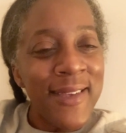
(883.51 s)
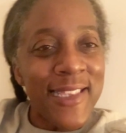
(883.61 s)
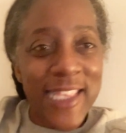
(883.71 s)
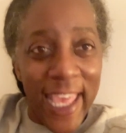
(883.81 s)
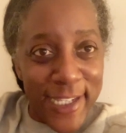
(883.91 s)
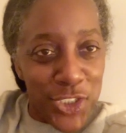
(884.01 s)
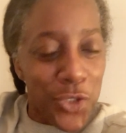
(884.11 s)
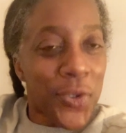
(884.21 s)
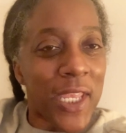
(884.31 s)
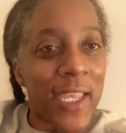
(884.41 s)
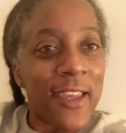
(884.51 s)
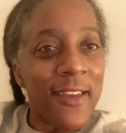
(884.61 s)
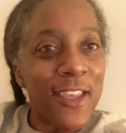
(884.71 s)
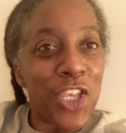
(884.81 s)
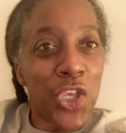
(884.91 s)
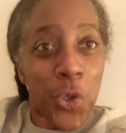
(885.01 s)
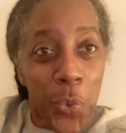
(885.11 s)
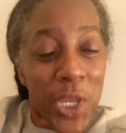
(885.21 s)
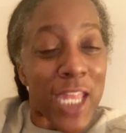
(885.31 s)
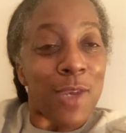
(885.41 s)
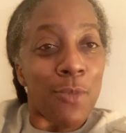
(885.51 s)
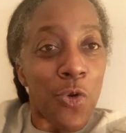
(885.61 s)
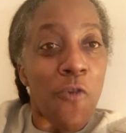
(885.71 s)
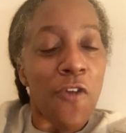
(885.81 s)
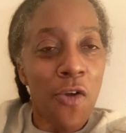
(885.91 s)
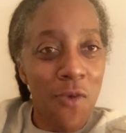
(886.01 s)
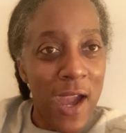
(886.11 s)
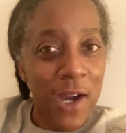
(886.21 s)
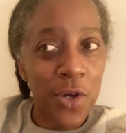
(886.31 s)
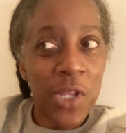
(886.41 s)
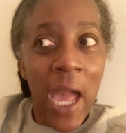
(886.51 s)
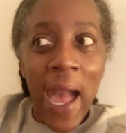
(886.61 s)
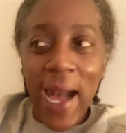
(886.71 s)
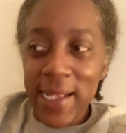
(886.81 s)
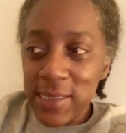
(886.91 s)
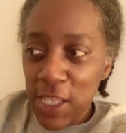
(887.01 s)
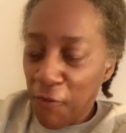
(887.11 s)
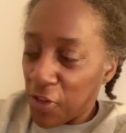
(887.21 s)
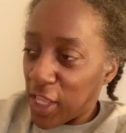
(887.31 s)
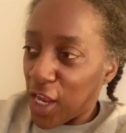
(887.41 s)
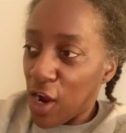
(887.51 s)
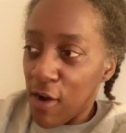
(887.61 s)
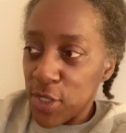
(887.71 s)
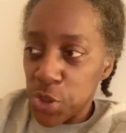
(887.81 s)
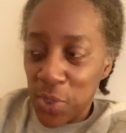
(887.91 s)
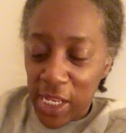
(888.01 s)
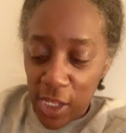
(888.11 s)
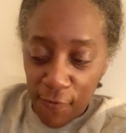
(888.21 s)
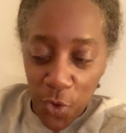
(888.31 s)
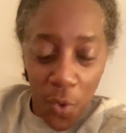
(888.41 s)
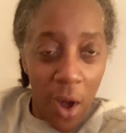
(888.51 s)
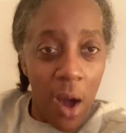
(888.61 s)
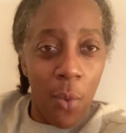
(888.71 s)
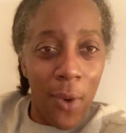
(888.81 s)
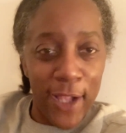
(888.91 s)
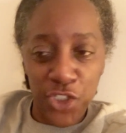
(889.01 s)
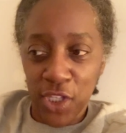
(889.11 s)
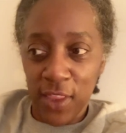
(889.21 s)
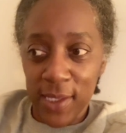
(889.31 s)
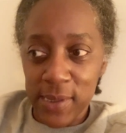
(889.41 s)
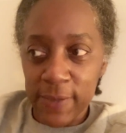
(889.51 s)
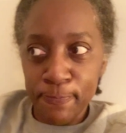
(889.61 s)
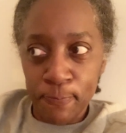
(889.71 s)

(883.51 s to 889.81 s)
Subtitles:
That's your key. You can move around. I definitely encourage you, any of you all watching this